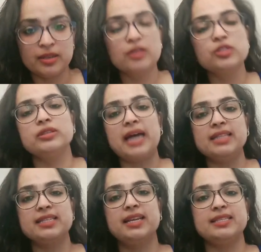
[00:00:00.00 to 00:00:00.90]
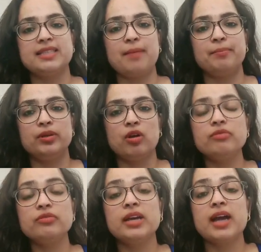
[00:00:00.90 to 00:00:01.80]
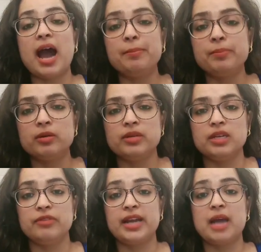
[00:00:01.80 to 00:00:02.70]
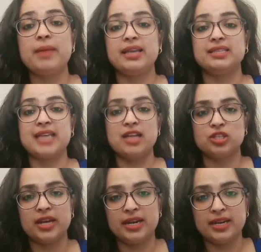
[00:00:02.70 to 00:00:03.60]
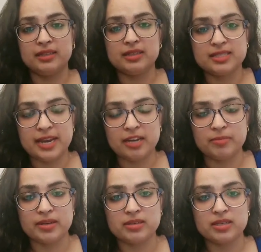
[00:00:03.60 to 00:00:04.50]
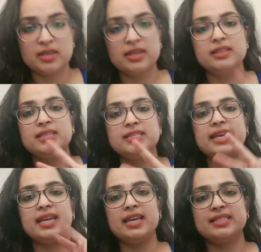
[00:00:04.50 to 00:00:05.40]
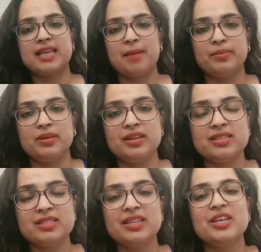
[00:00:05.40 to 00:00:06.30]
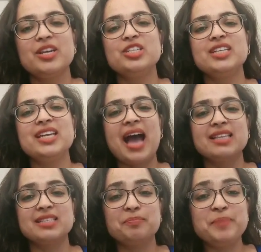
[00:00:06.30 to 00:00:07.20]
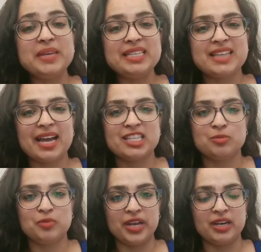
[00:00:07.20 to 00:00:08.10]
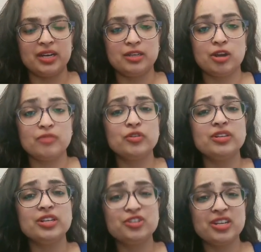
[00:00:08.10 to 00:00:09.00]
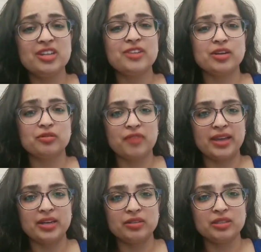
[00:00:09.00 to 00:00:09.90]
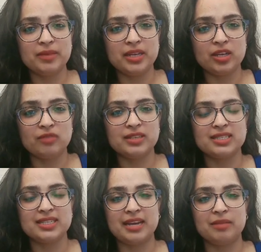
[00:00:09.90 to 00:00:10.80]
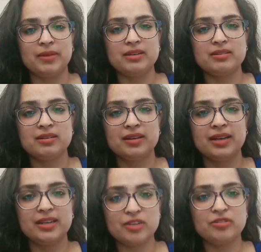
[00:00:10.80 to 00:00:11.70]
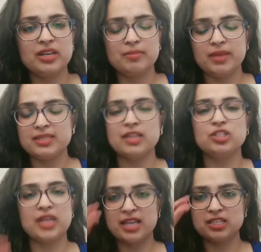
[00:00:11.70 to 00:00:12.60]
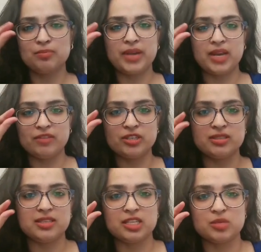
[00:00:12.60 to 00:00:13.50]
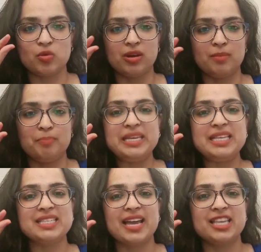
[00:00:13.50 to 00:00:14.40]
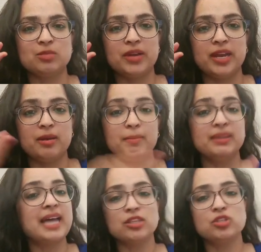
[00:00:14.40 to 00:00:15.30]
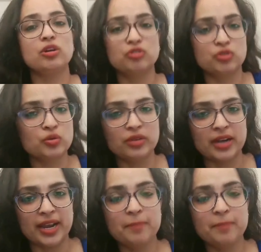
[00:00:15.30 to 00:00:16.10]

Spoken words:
So that's an example of hyperbole where I'm exaggerating the statement. The second example is, she has a pea-sized brain. Now, if you literally try to find out the meaning of this statement, it literally means that she has a brain which is this small, pea-sized brain. But that's not true, right?